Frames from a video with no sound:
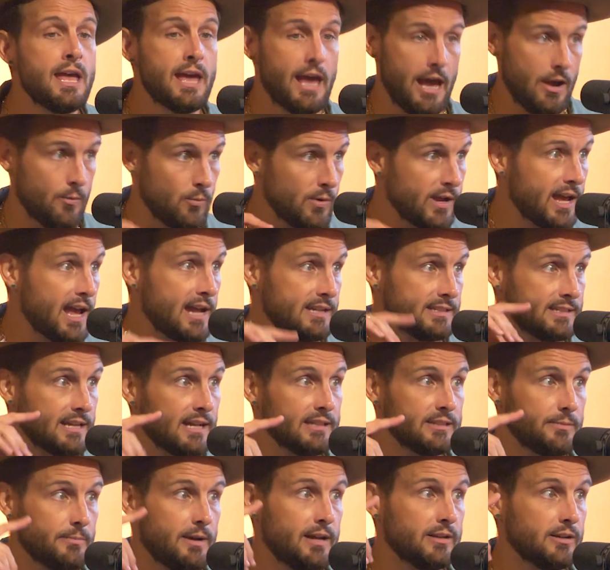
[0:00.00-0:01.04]
And we had
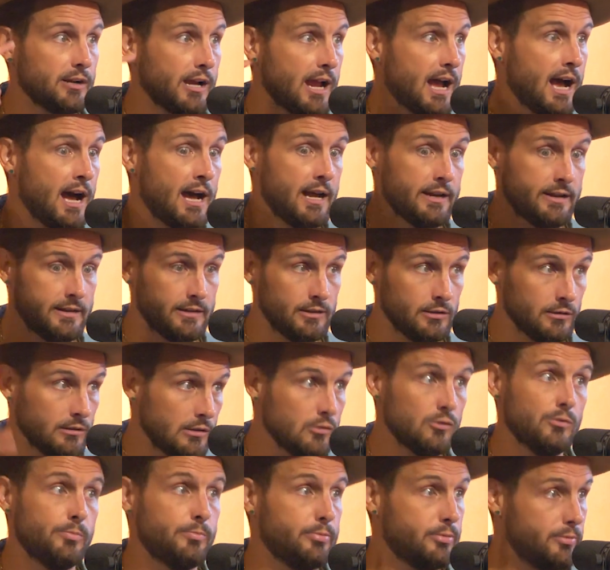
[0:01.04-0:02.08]
Santa Madre on
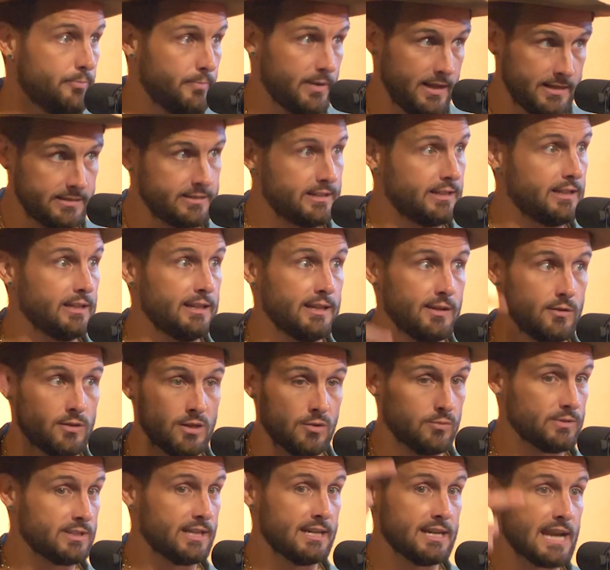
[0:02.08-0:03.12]
loop, basically. There
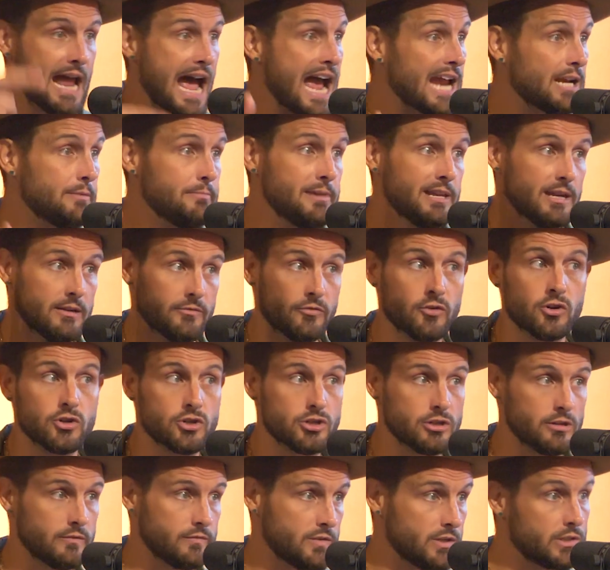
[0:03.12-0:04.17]
was a 9-minute
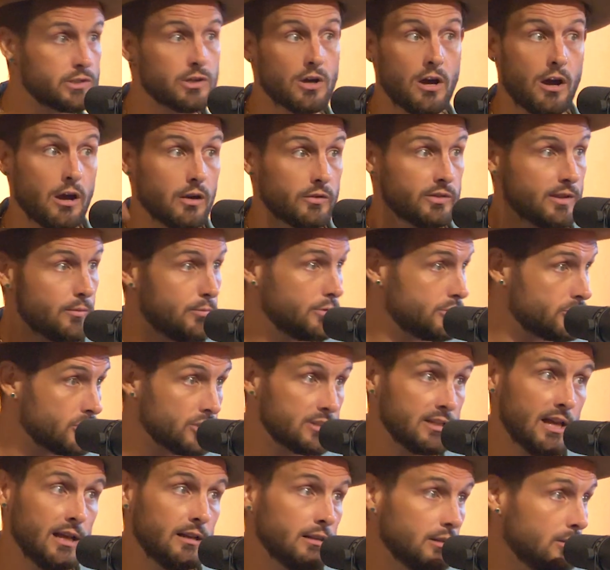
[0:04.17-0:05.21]
version of the song that was
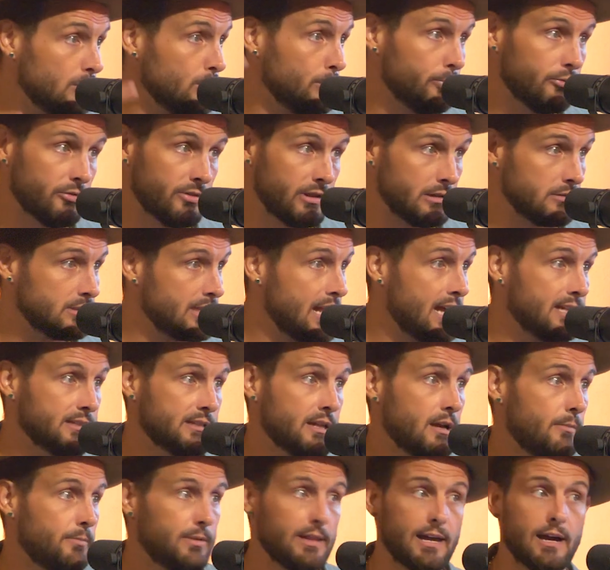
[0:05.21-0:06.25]
just on loop for those last
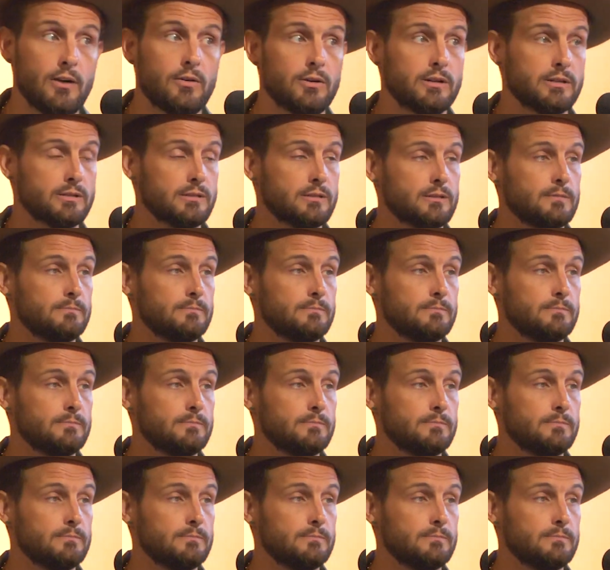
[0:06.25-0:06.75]
couple hours.